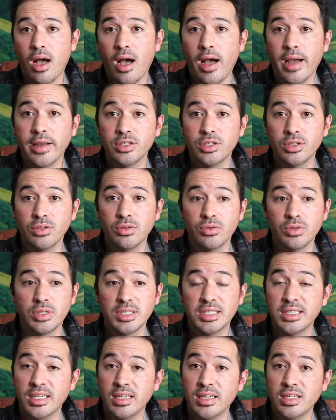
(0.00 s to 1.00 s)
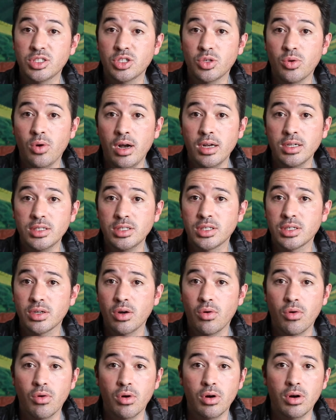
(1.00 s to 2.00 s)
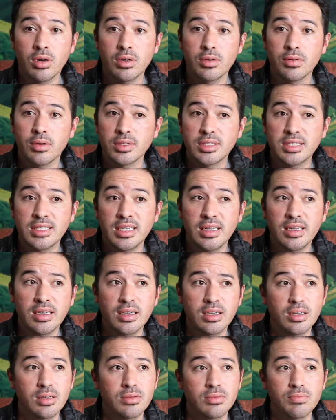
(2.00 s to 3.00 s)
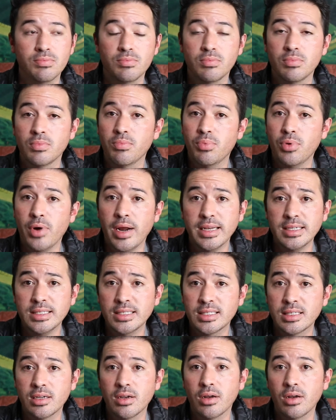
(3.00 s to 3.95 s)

I do the seated squats or seated press